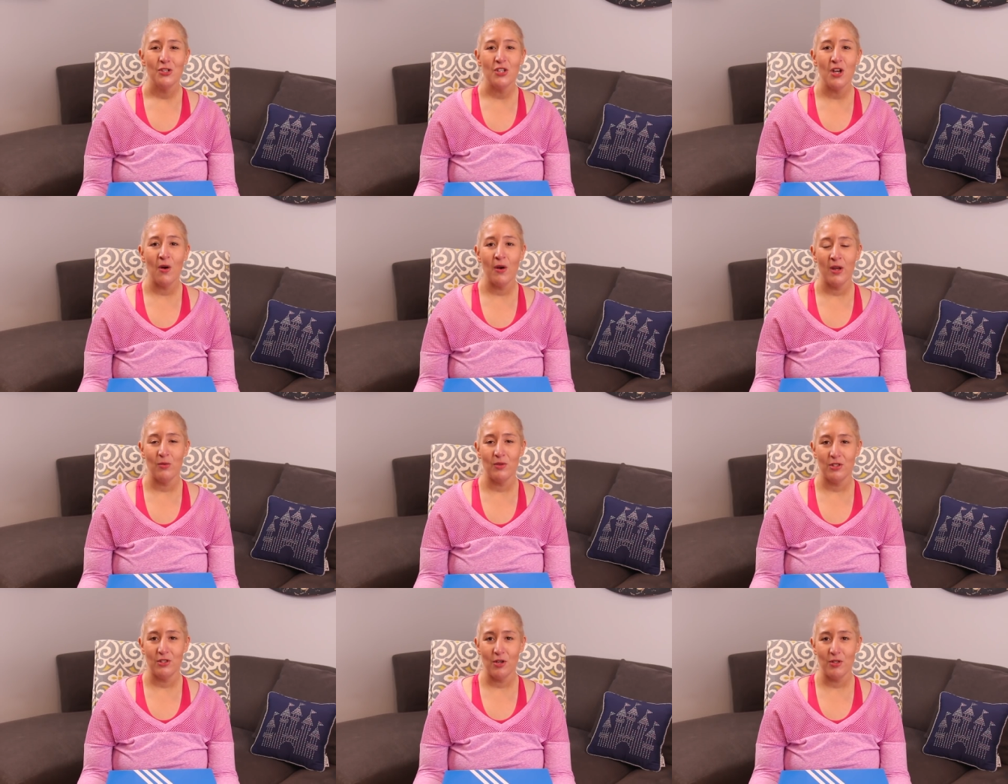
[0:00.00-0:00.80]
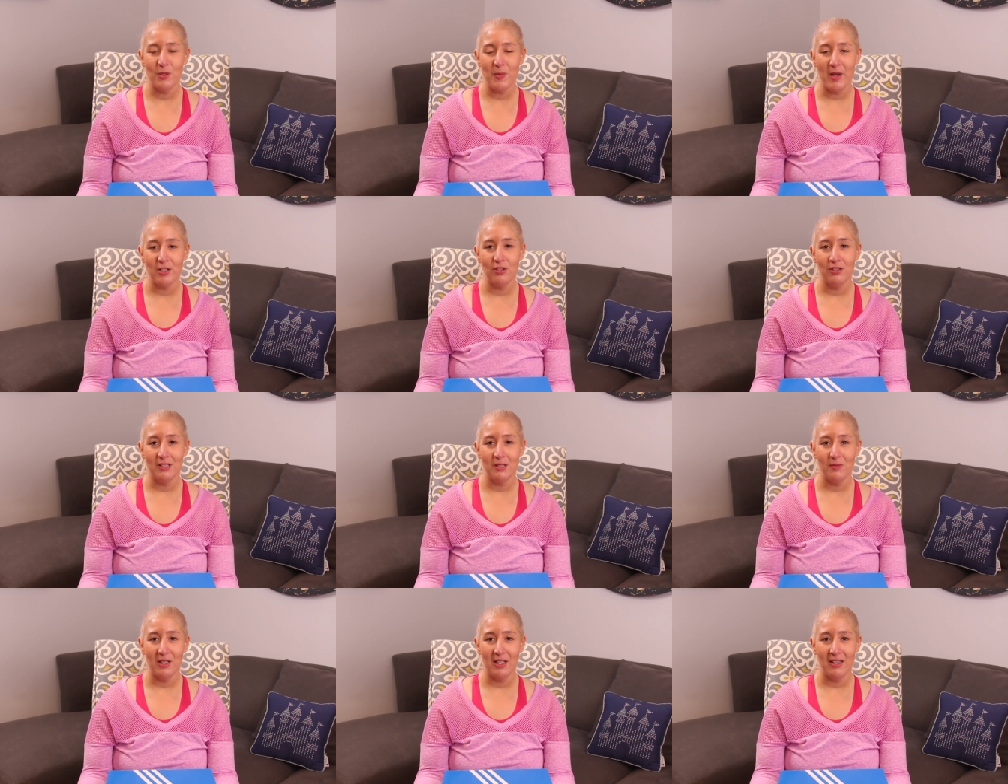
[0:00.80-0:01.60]
So it was so special
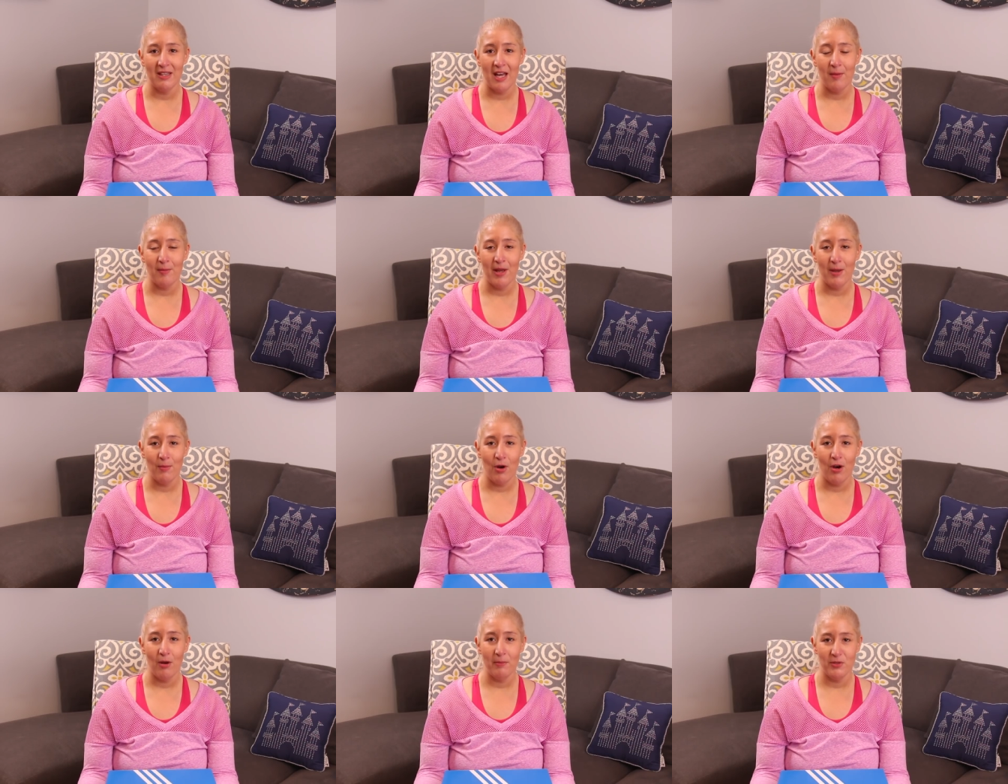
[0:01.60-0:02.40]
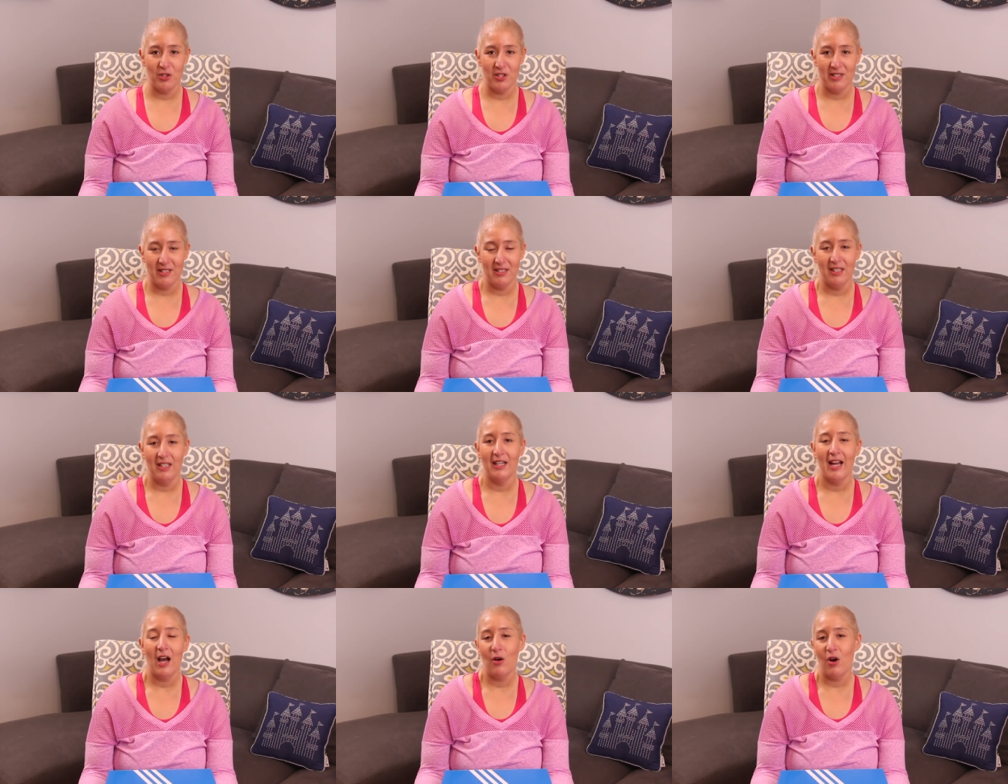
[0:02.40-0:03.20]
to me that my mom's just
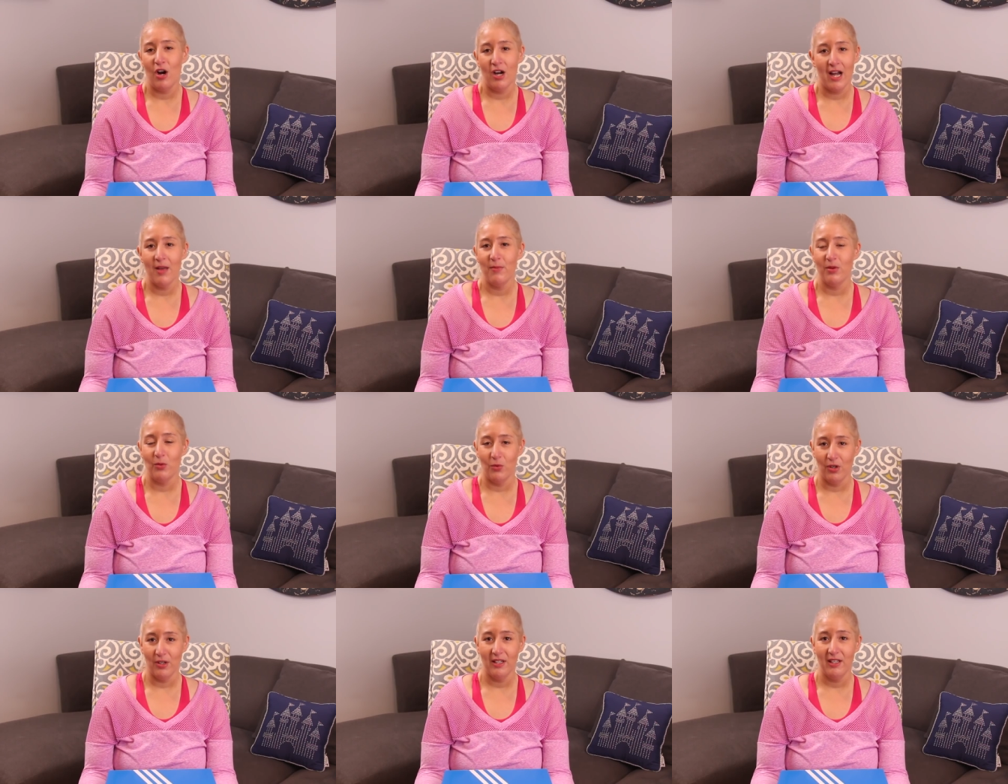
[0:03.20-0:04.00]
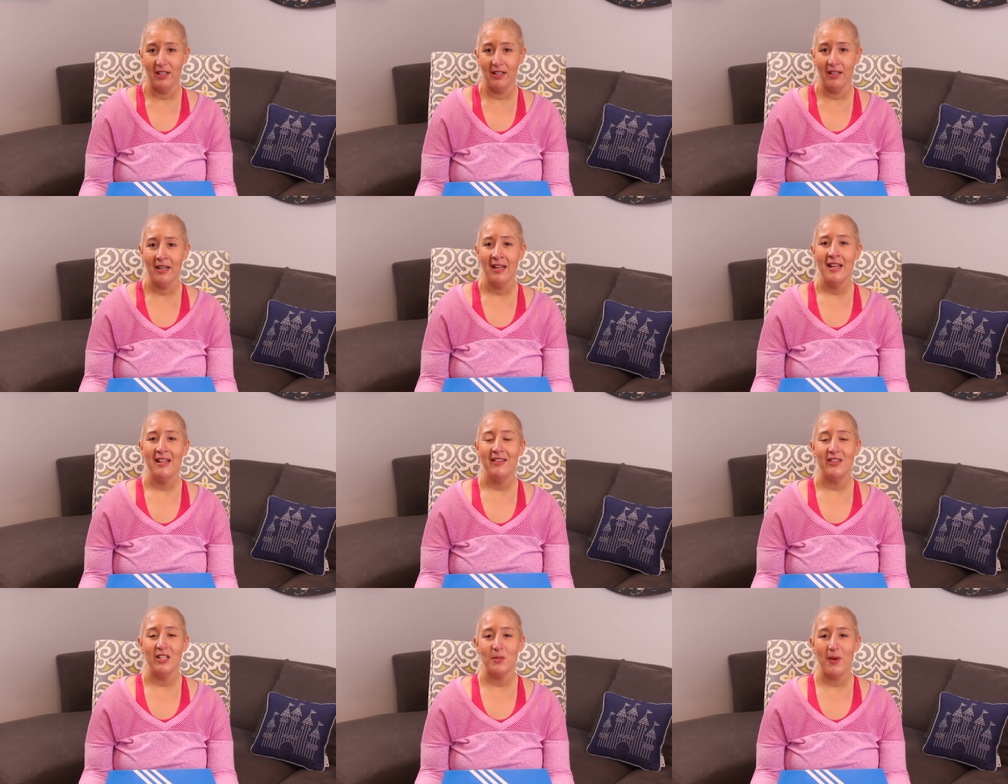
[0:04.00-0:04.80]
seen how hard I've been working
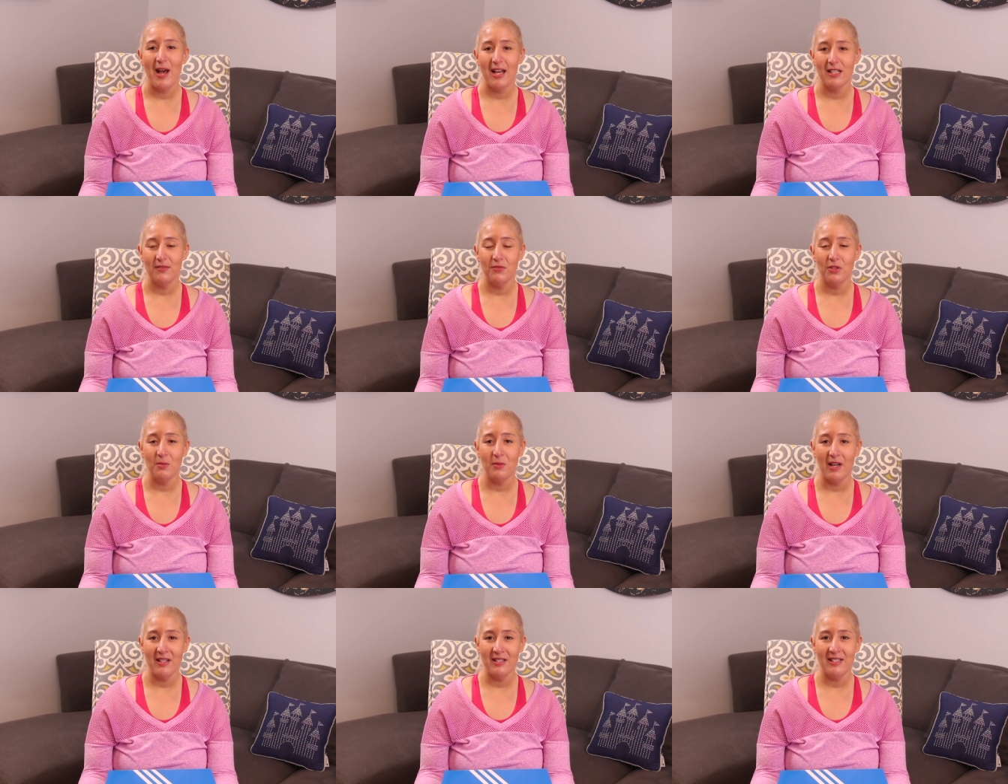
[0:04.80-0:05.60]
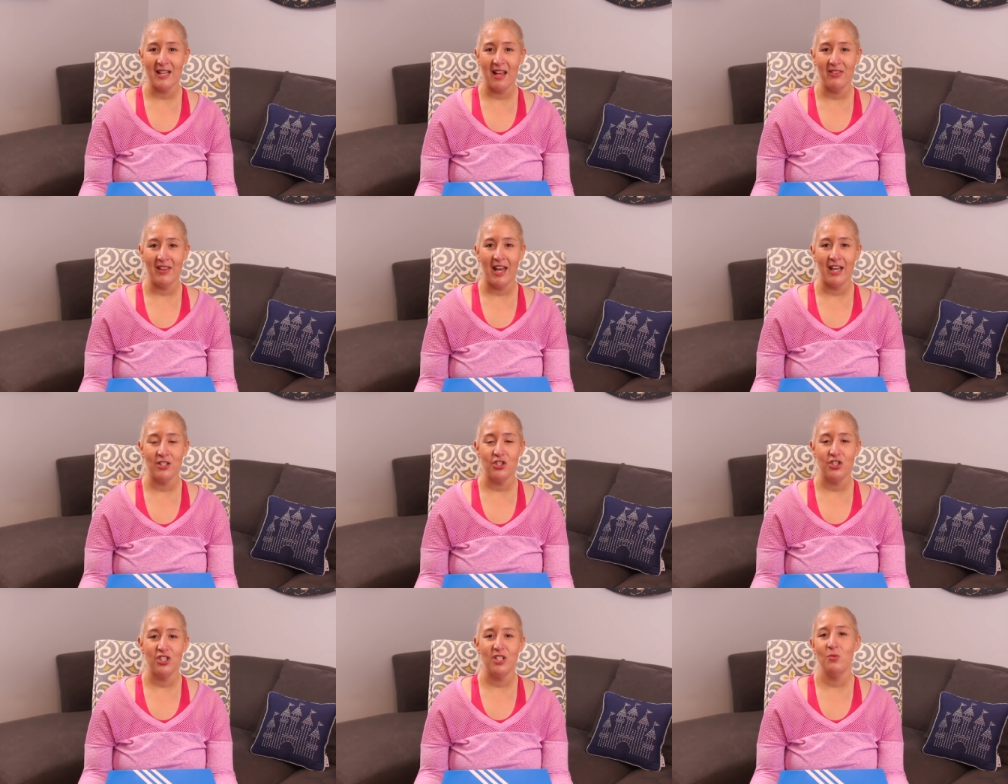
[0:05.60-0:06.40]
these past few months and that
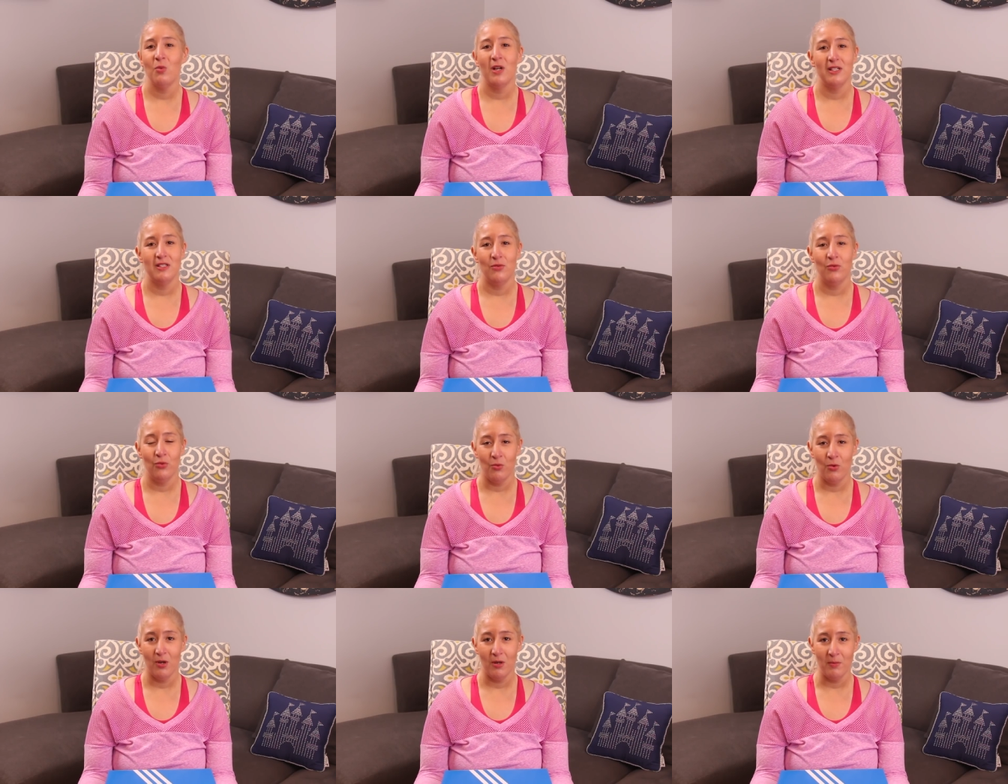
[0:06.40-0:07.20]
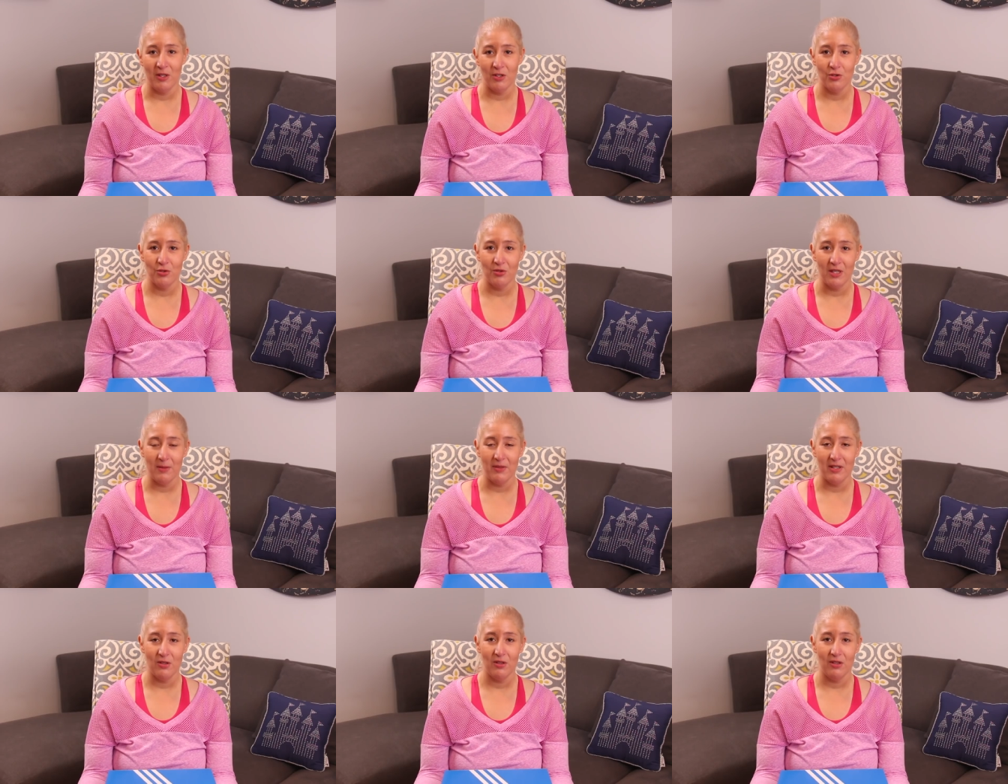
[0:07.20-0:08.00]
she wanted to reward me or treat
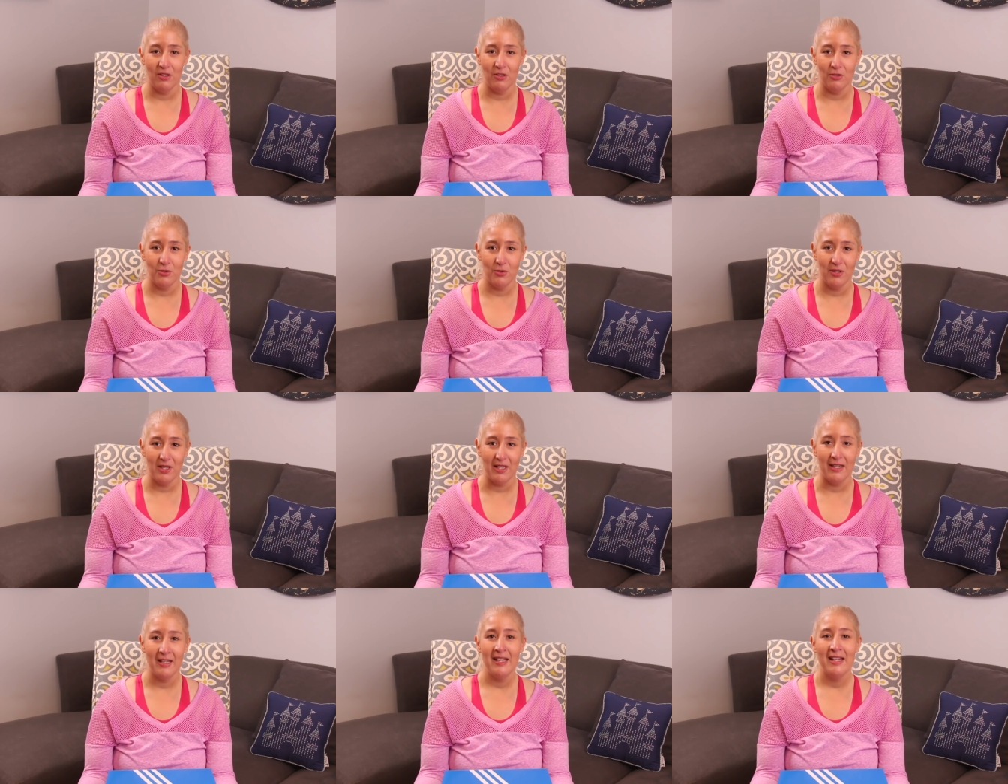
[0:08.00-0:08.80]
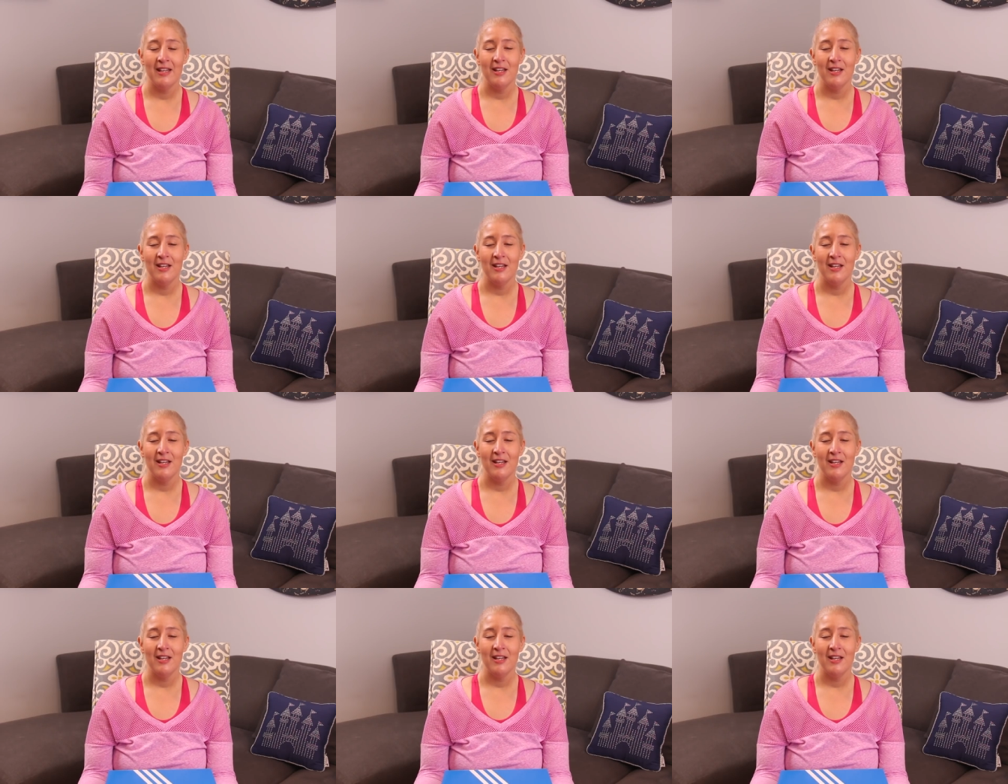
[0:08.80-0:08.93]
me to a little treat